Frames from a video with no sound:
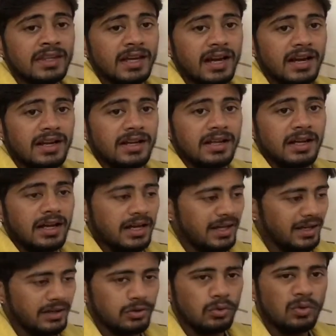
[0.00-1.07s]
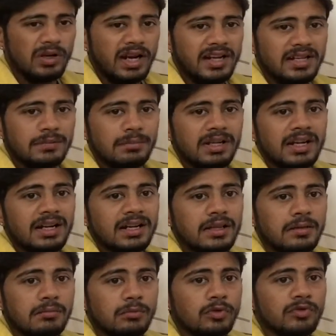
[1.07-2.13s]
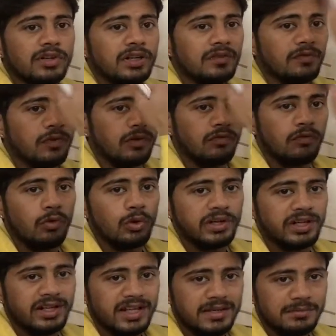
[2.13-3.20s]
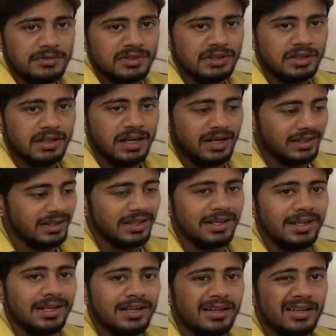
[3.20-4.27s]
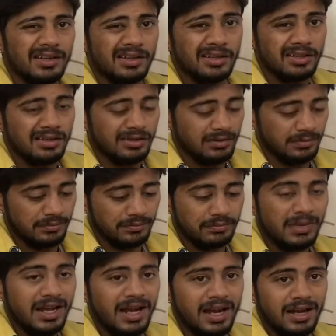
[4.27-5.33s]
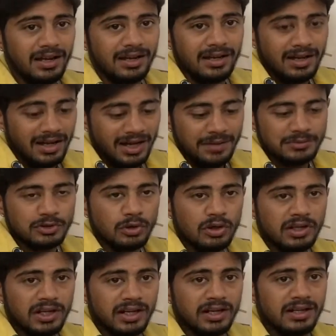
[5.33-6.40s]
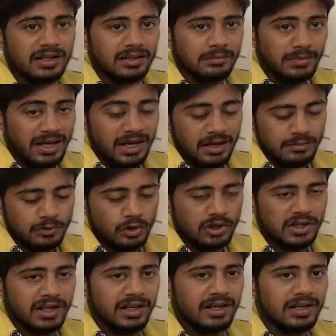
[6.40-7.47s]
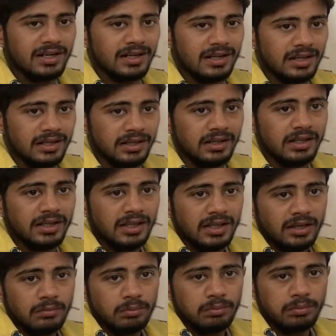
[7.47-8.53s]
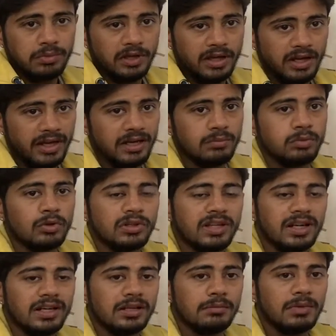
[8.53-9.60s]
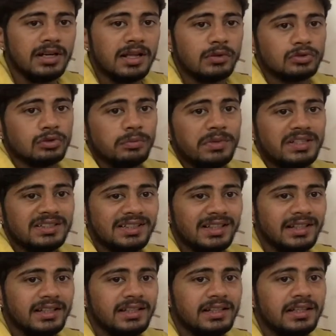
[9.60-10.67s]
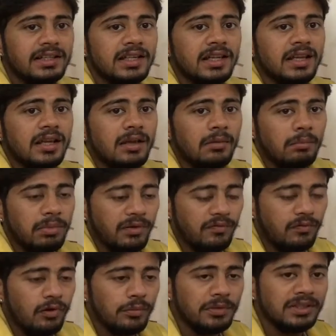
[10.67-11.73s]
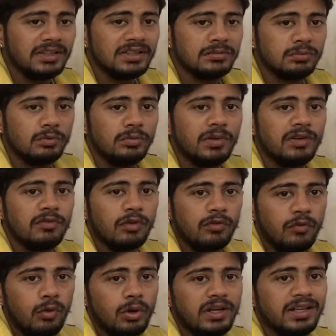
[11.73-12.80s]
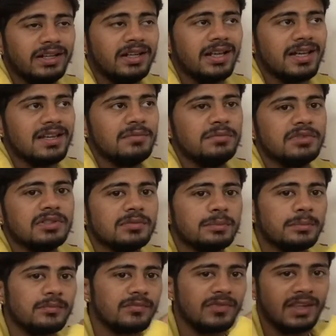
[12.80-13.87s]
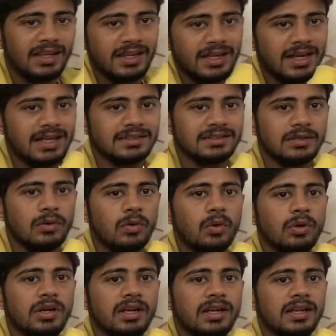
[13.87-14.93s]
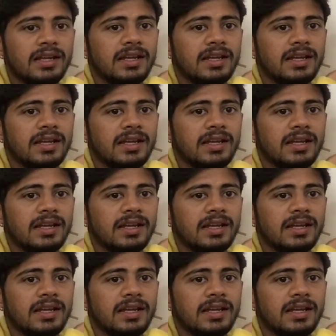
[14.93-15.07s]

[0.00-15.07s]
and I took a light dumbbell and I moved it for 40 times, and then my arm got tired and I had put that dumbbell down. So basically, performing this movement for 40 times as a whole